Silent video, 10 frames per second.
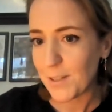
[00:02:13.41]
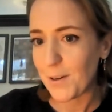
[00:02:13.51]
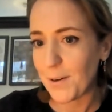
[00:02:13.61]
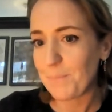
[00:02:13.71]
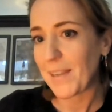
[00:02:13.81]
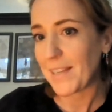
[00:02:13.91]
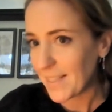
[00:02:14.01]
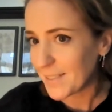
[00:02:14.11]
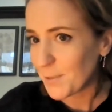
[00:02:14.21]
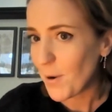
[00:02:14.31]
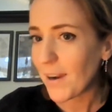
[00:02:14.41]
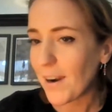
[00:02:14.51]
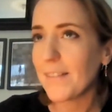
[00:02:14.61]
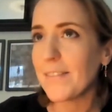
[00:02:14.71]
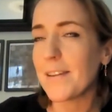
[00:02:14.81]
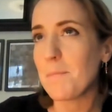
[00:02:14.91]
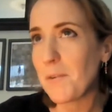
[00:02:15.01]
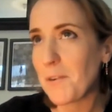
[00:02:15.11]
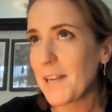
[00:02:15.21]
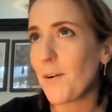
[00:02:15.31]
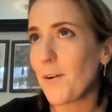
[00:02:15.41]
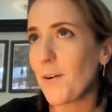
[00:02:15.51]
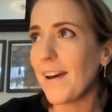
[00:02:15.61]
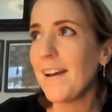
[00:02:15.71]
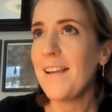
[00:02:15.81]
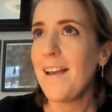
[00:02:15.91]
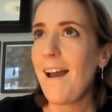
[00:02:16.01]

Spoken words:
So I started to work on the marine iguana,